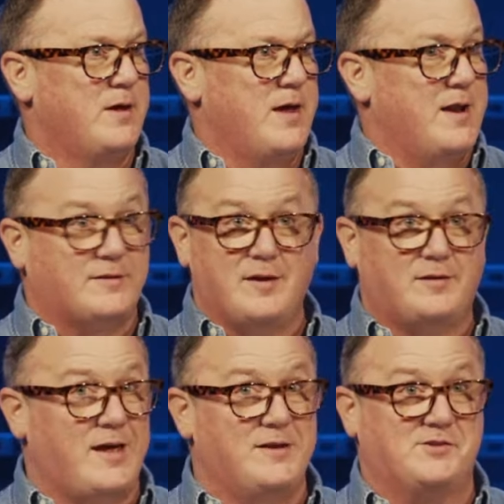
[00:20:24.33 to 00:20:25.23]
And I think
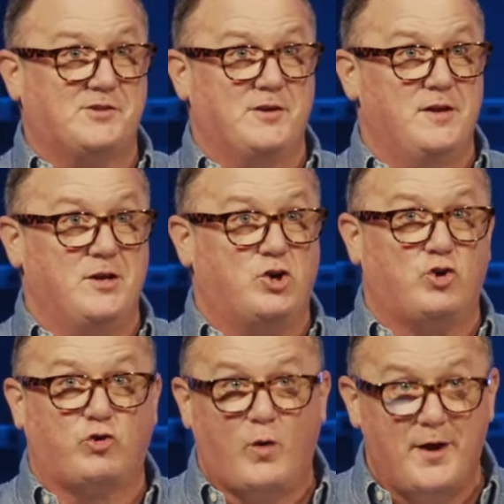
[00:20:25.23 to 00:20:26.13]
that is an
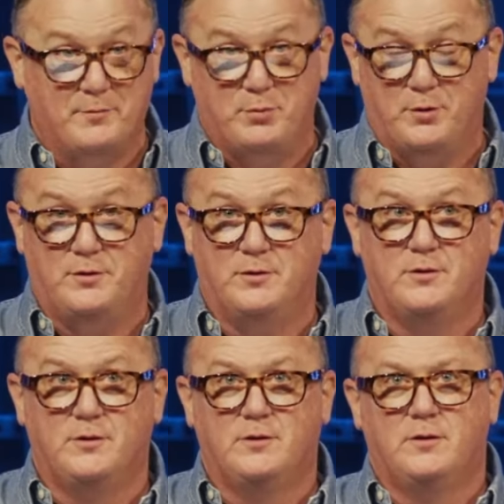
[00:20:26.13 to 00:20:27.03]
incredible
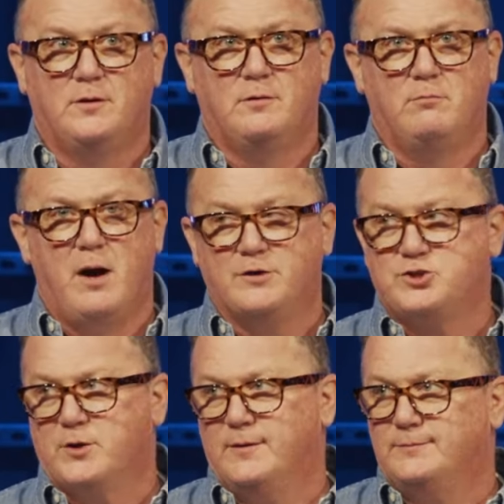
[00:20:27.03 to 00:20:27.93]

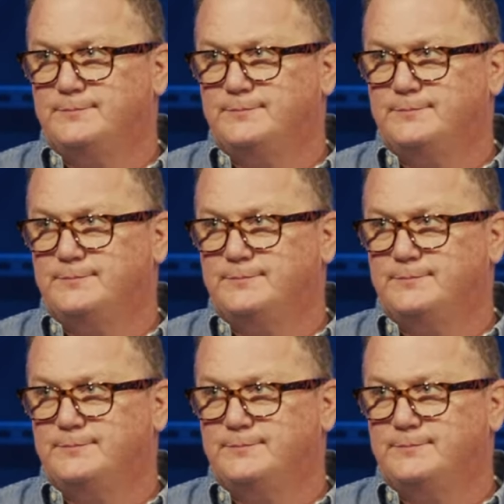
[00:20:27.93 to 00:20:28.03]
mantra.